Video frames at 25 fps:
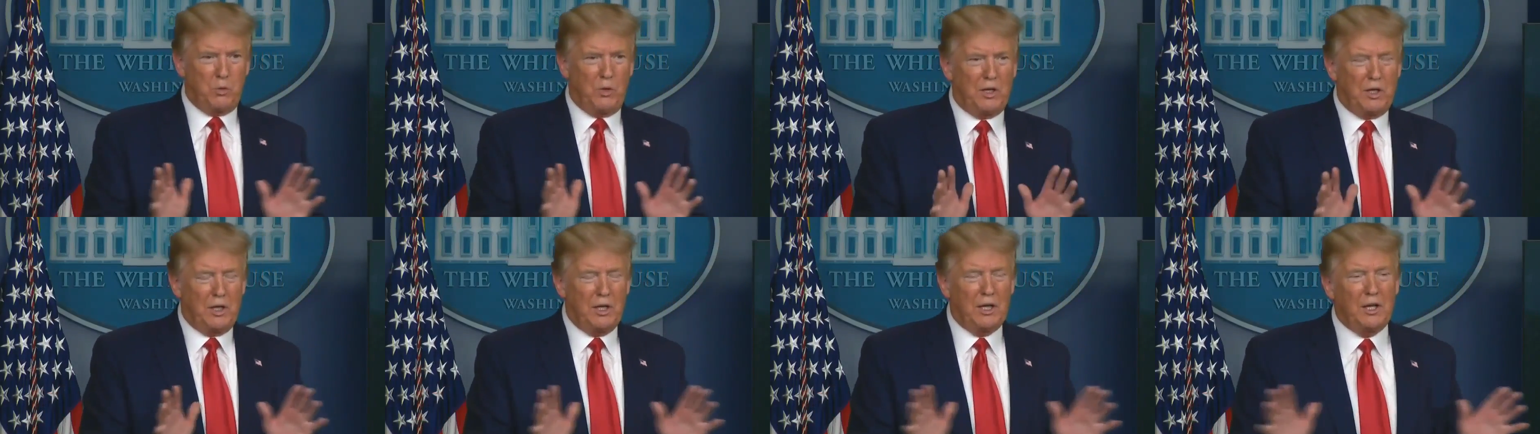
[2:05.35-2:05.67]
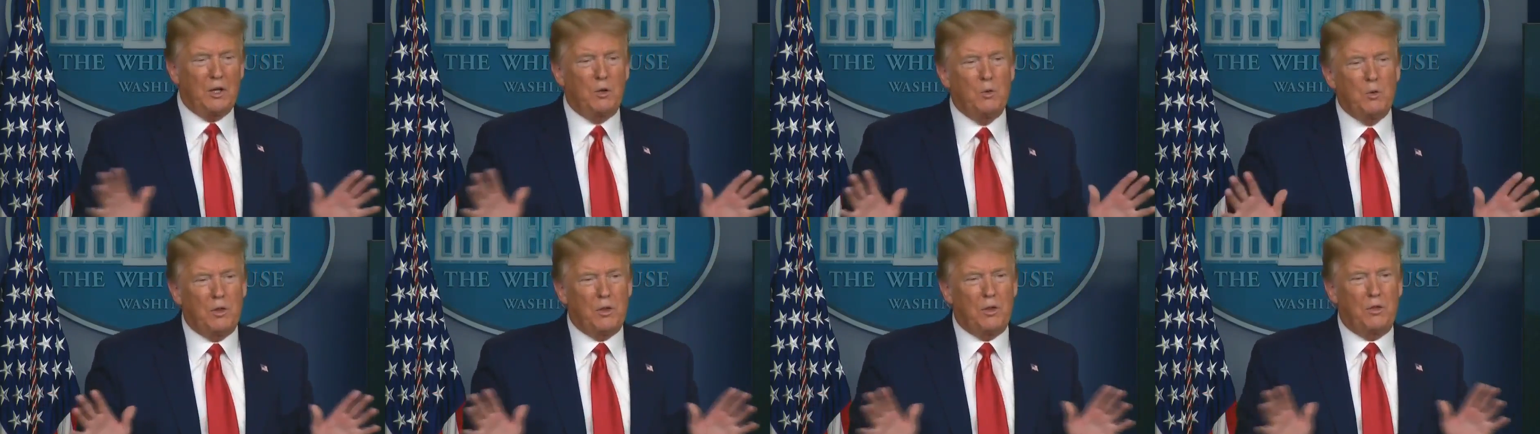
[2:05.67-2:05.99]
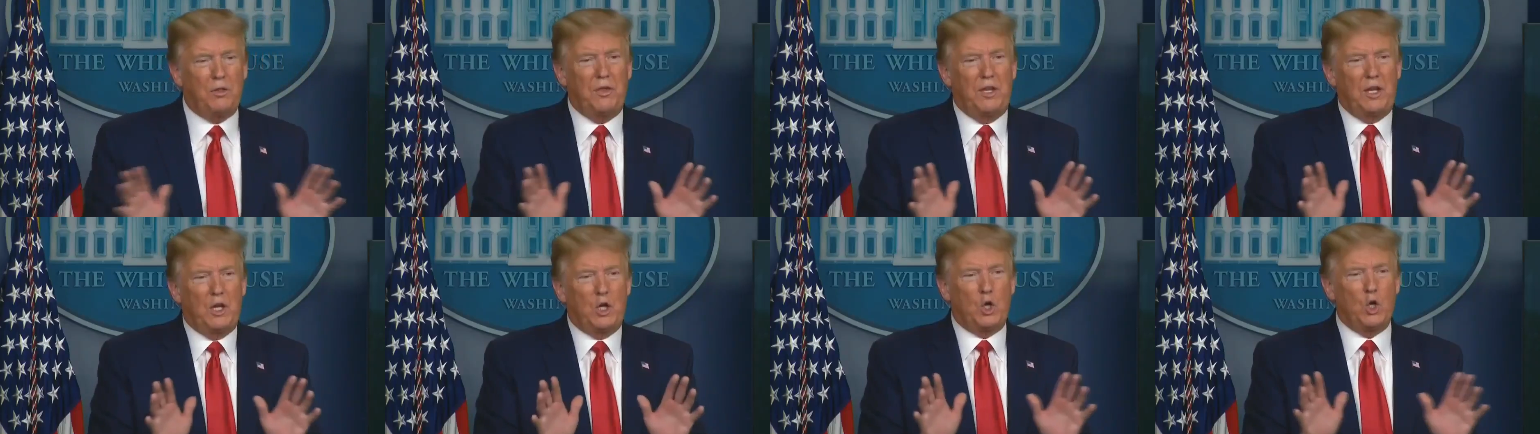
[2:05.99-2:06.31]
We're dealing with
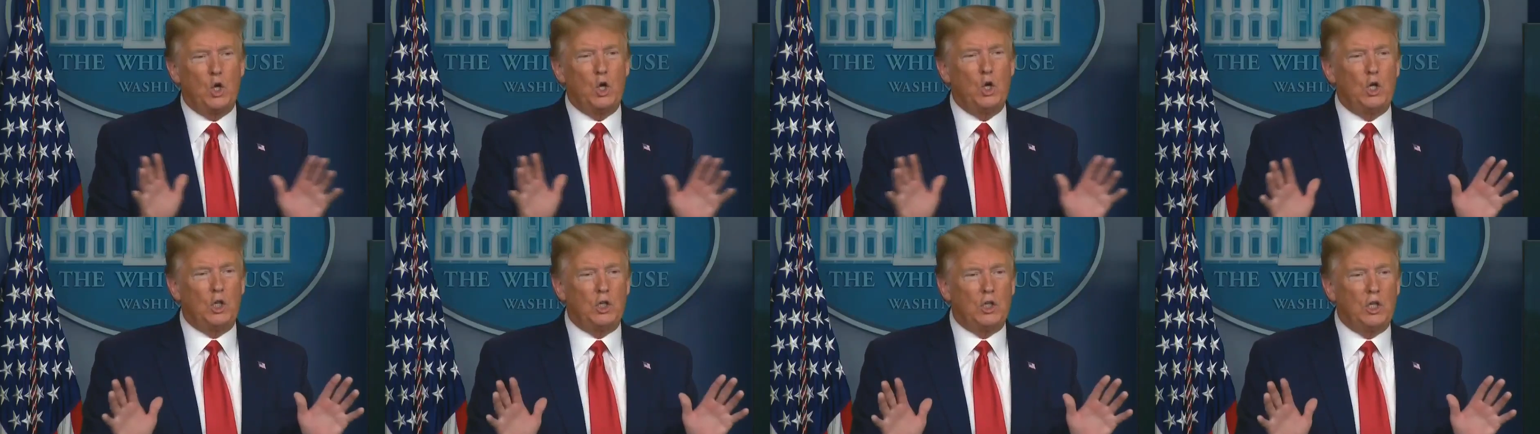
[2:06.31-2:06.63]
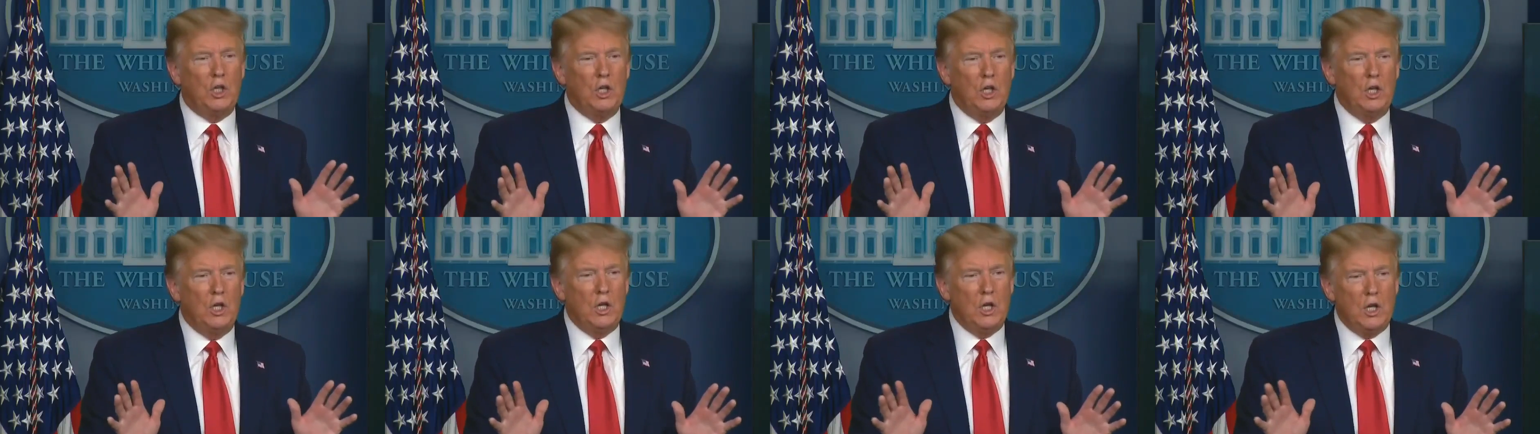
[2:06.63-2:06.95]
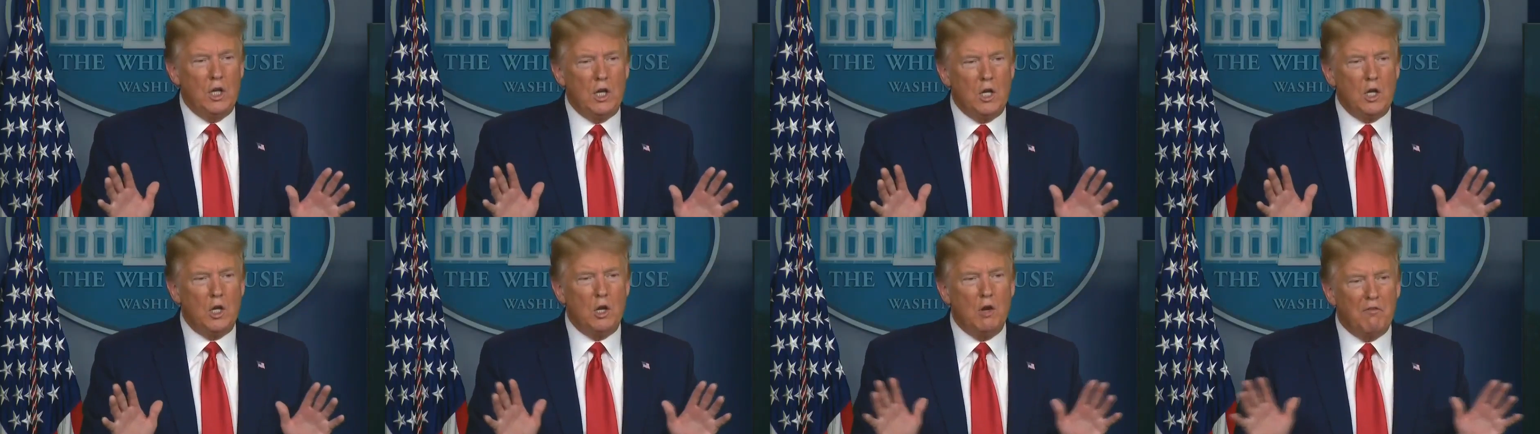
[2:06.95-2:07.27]
a thing called
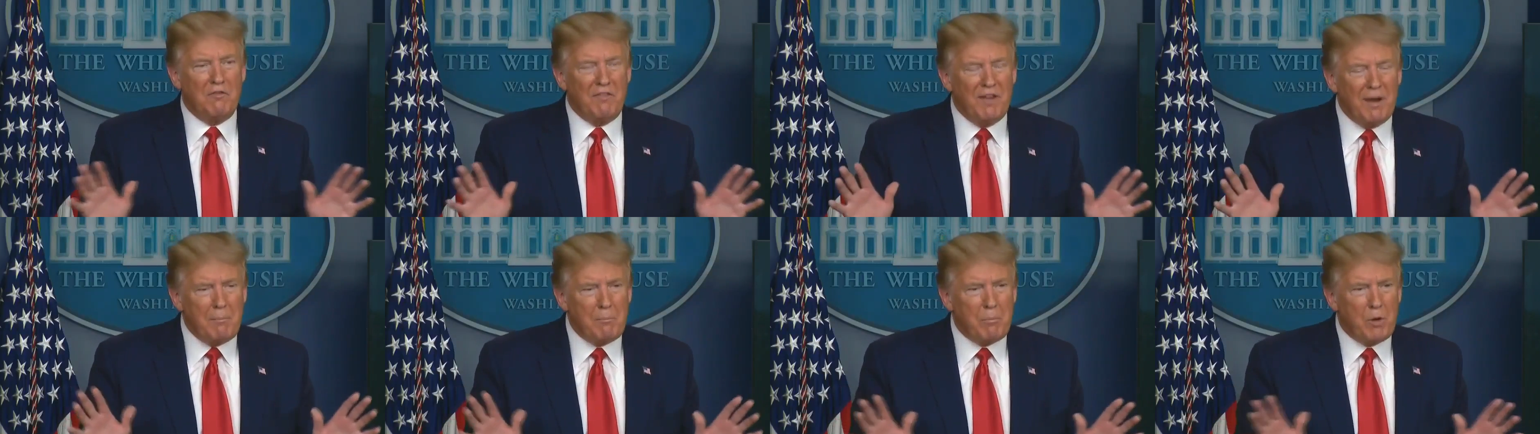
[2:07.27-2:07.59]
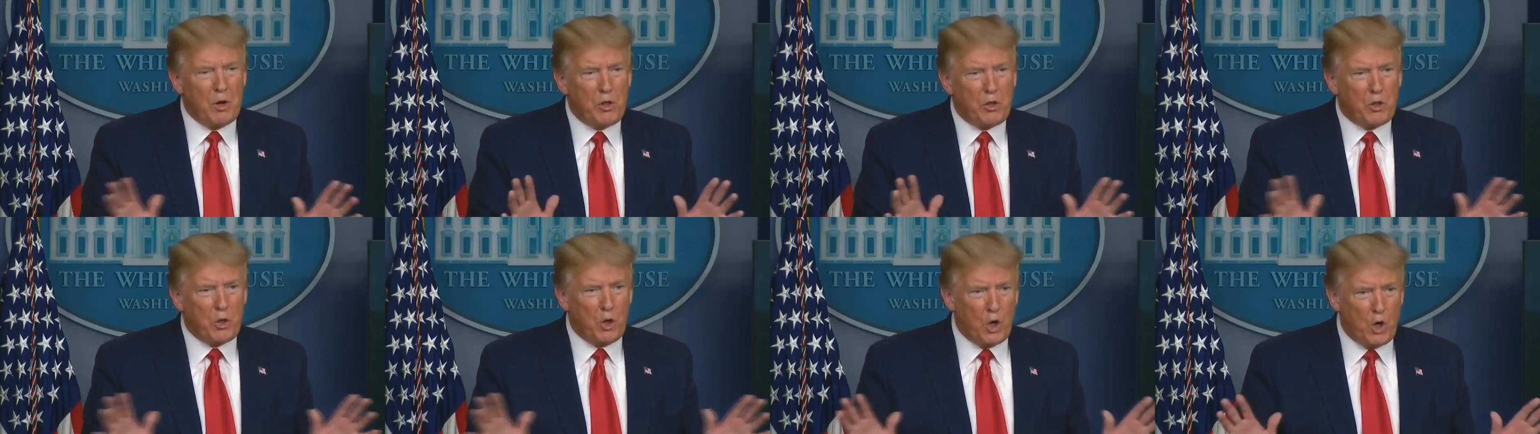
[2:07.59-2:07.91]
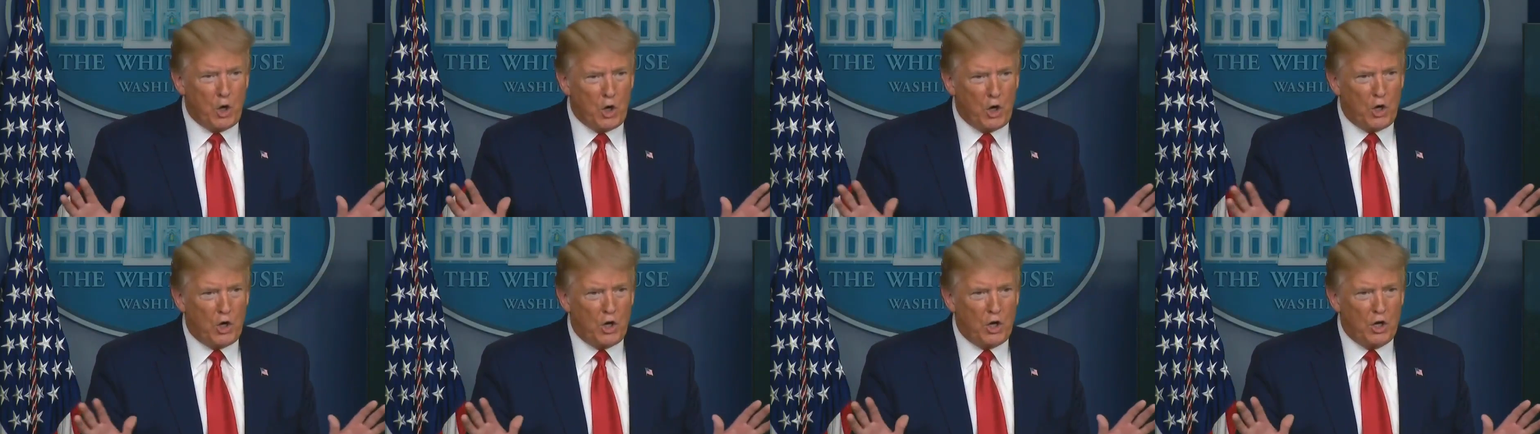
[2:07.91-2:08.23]
November
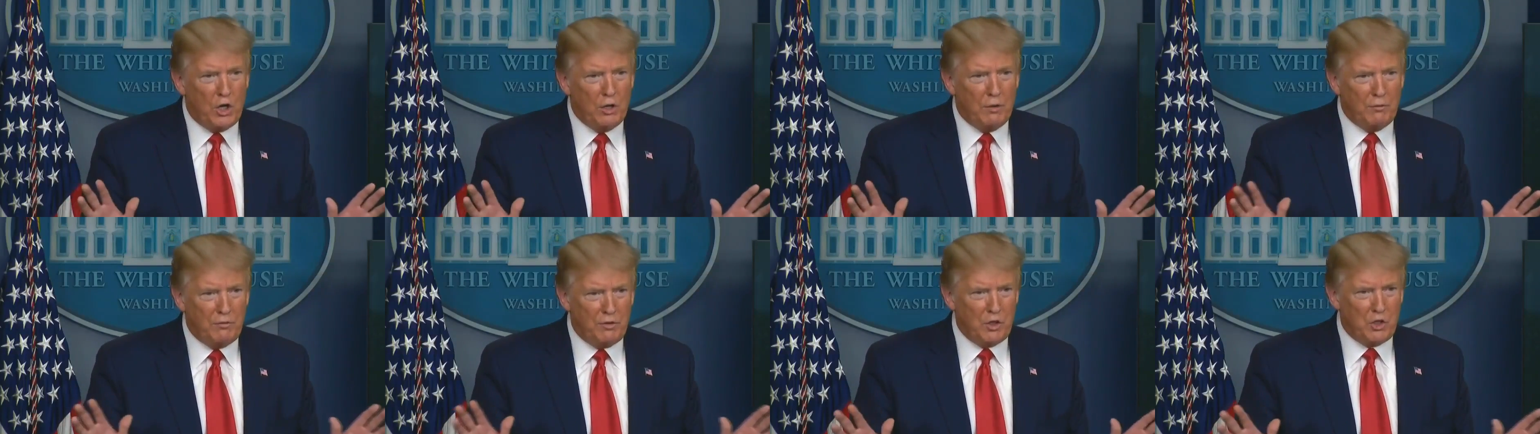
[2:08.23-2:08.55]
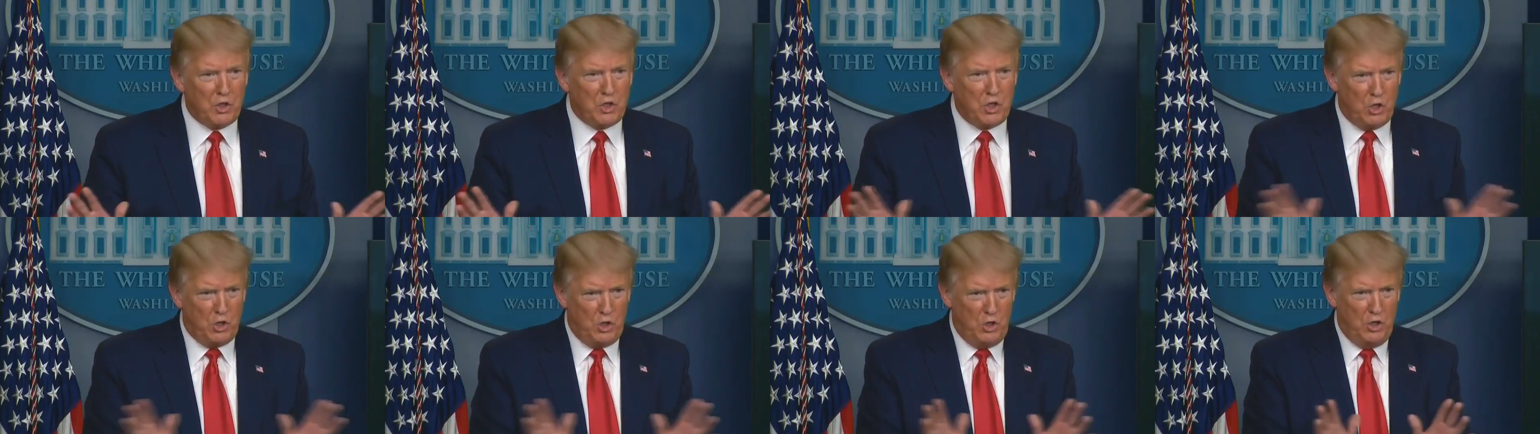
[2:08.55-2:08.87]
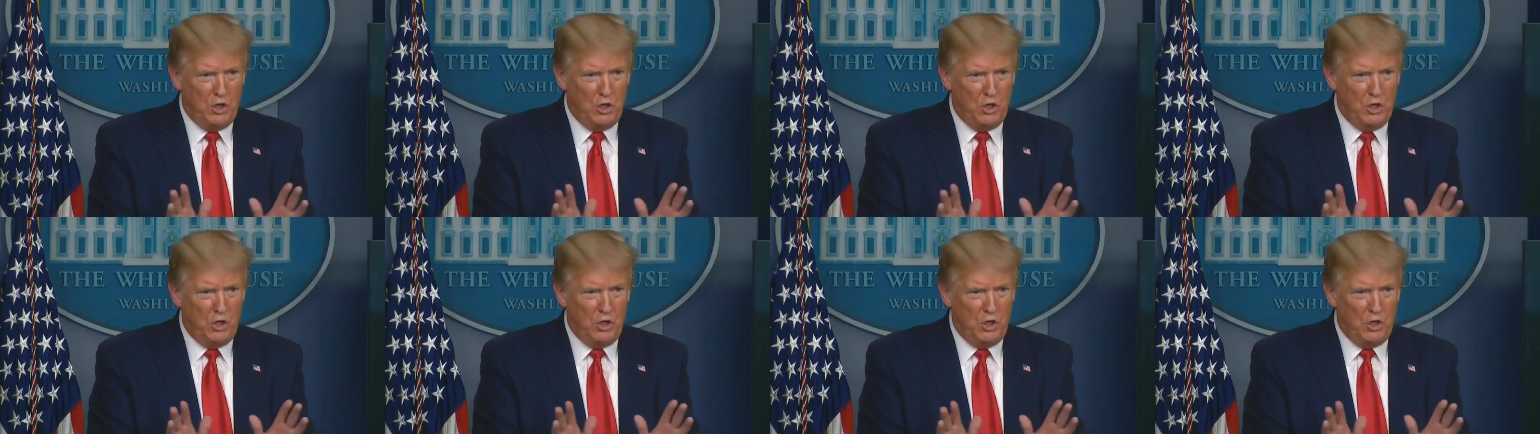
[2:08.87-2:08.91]
3rd of this year.